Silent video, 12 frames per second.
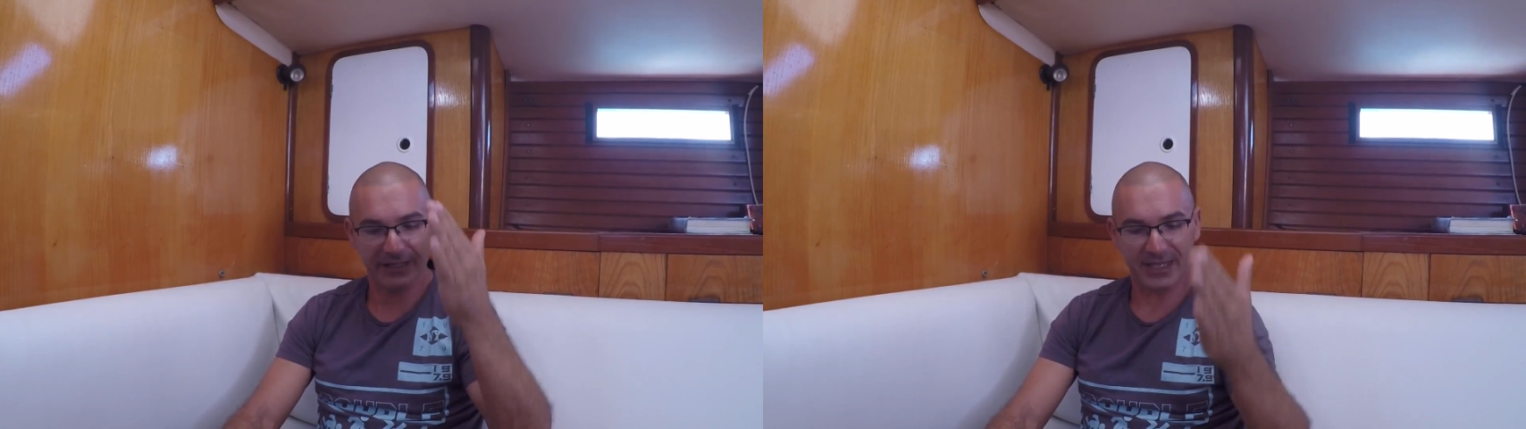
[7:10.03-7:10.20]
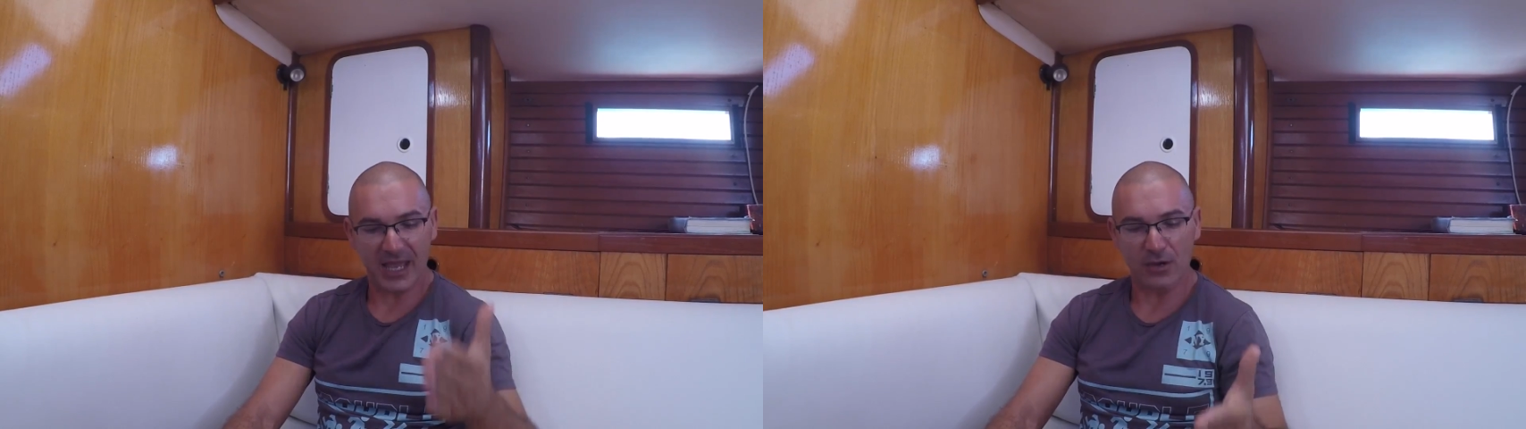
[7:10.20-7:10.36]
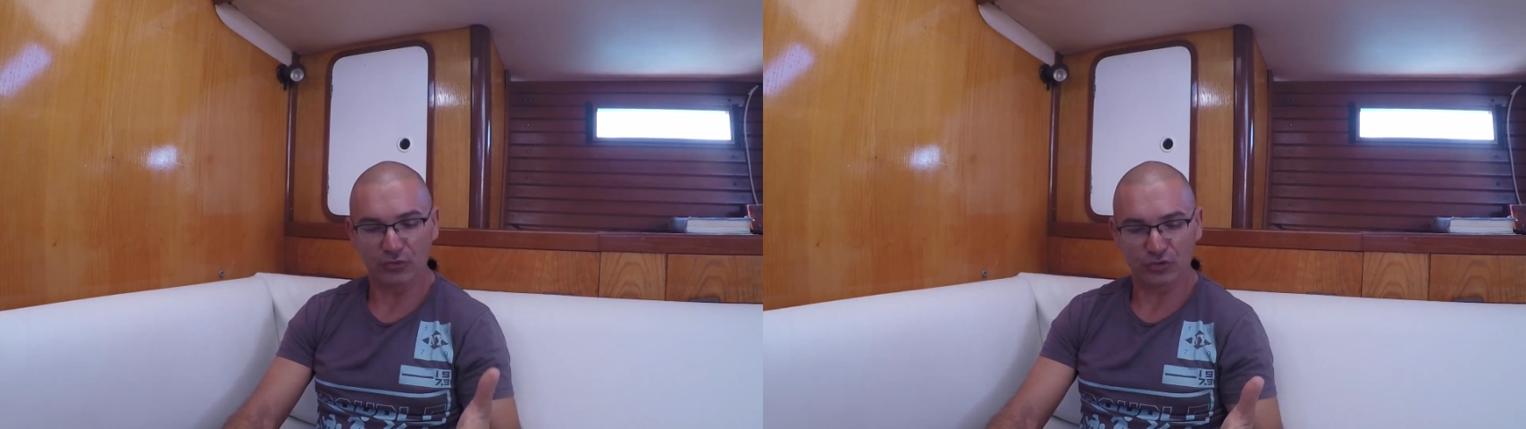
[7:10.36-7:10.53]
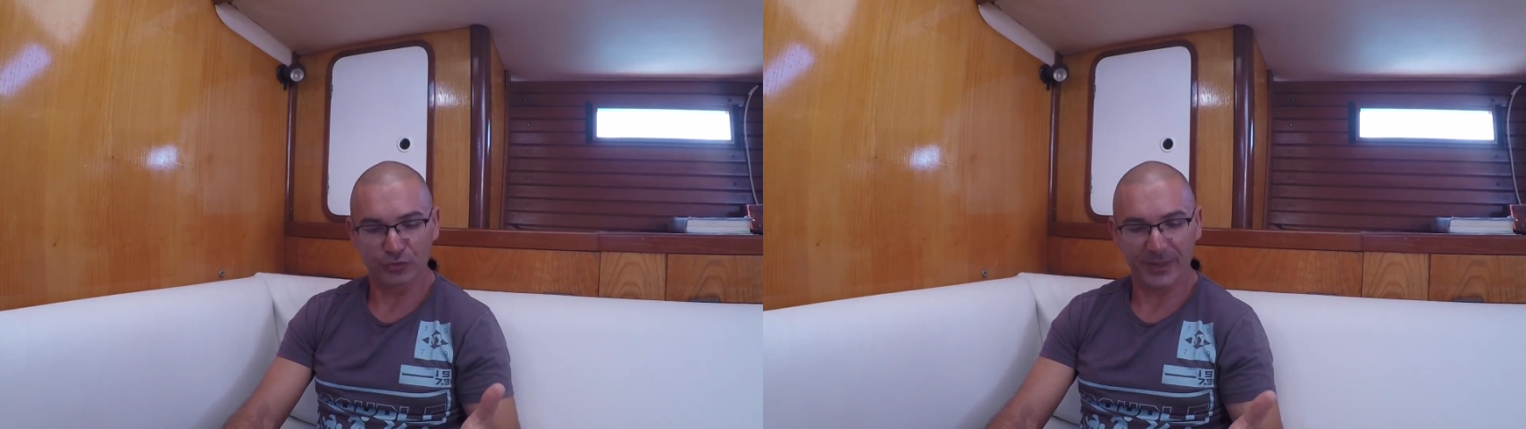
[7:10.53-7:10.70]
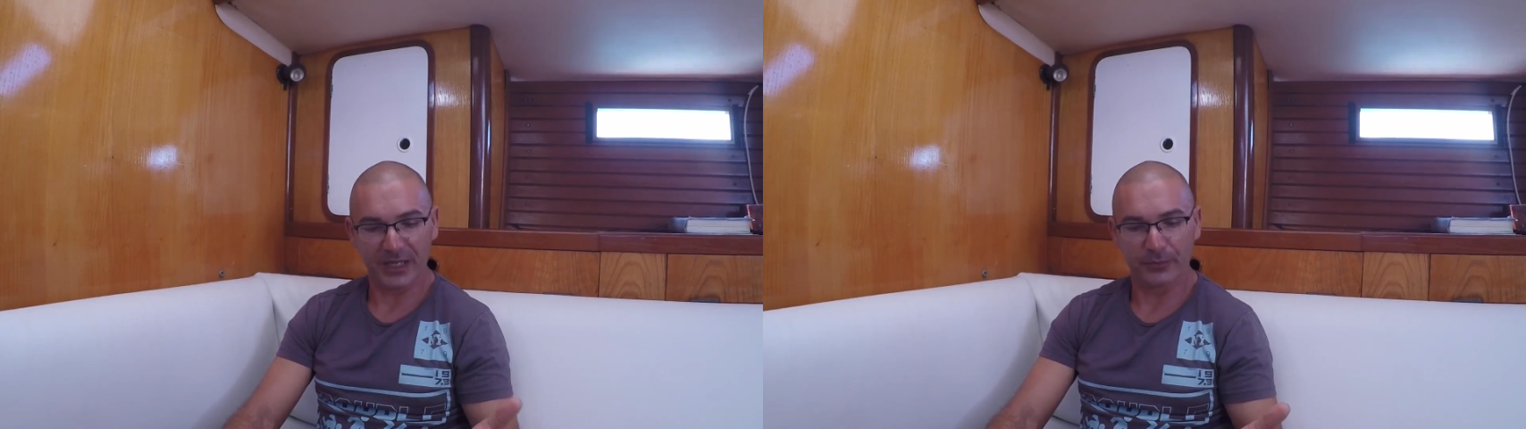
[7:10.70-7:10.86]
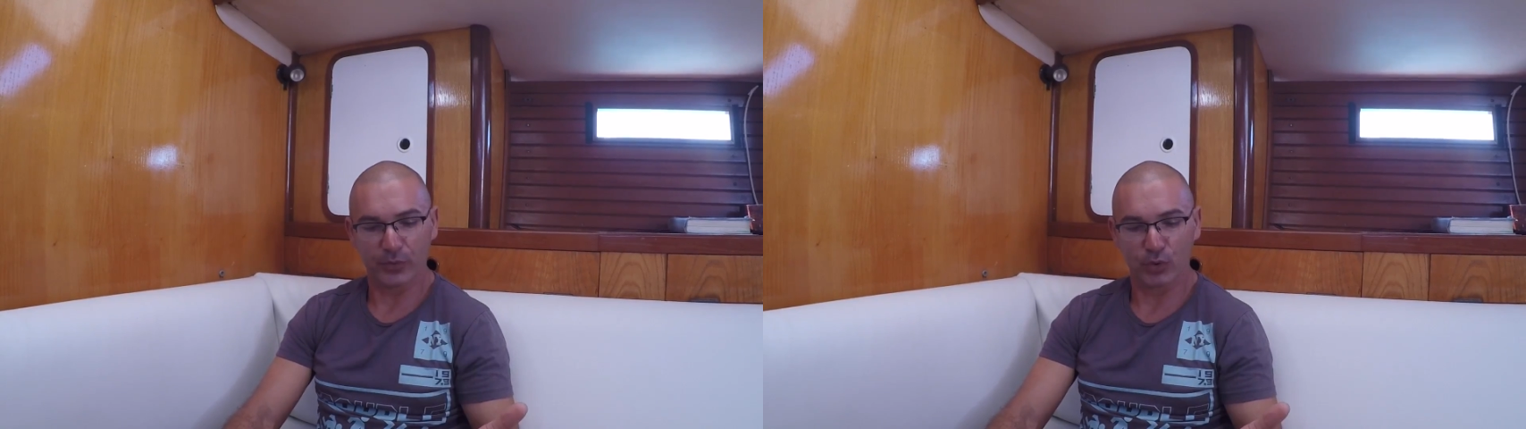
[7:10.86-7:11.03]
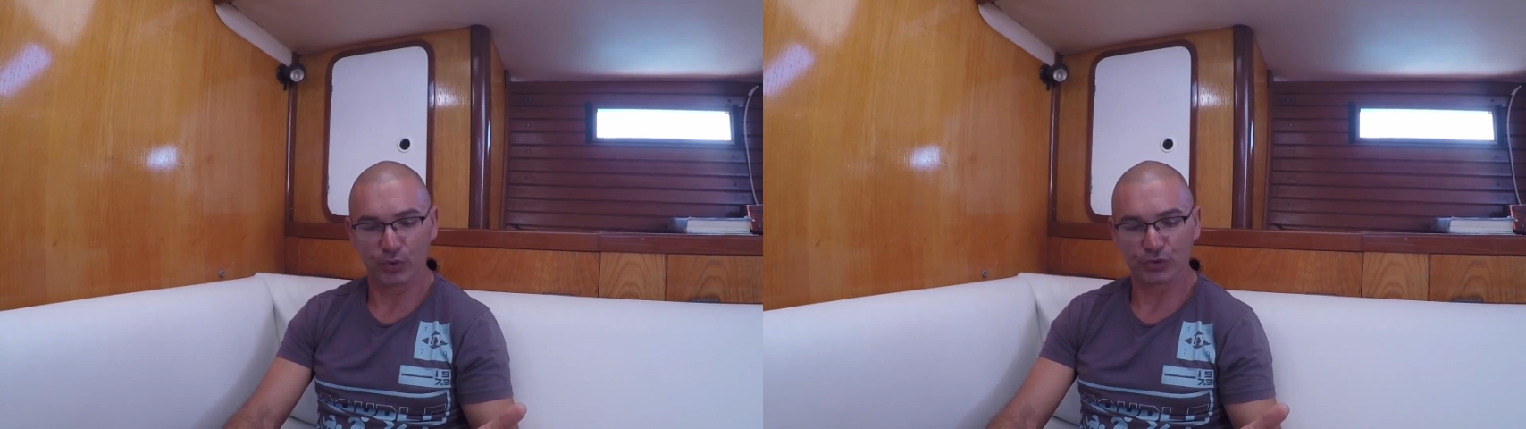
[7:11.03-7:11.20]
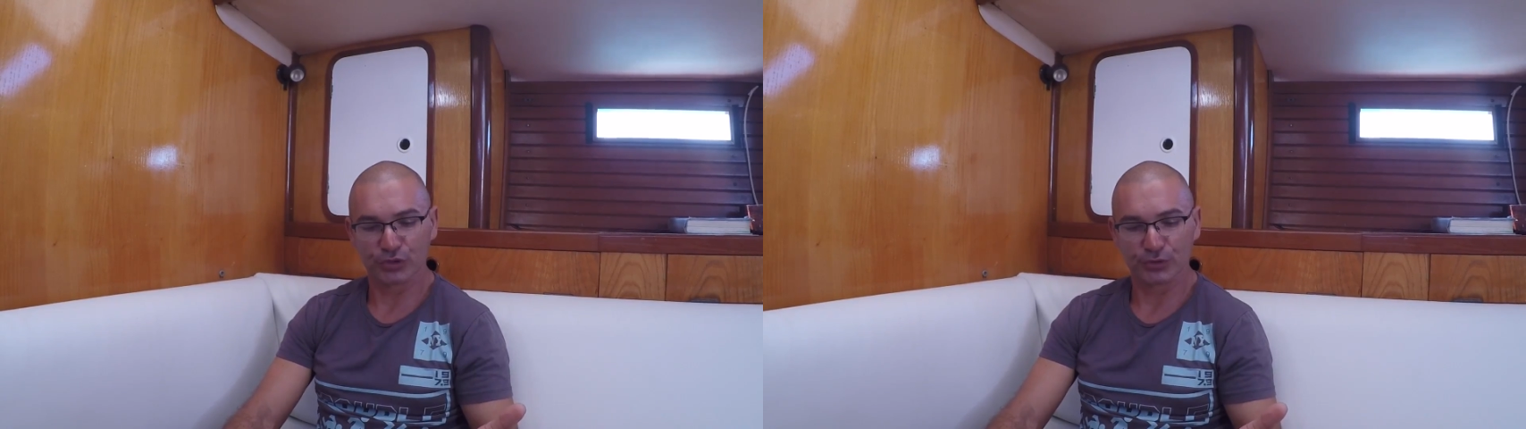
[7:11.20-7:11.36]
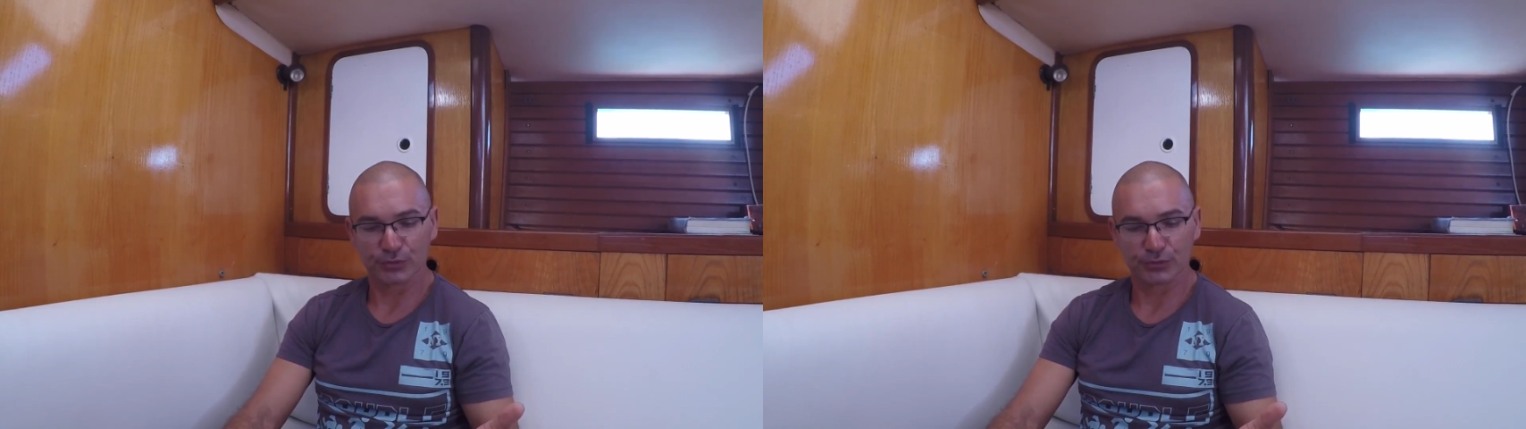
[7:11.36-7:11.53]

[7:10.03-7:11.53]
now to buy a boat,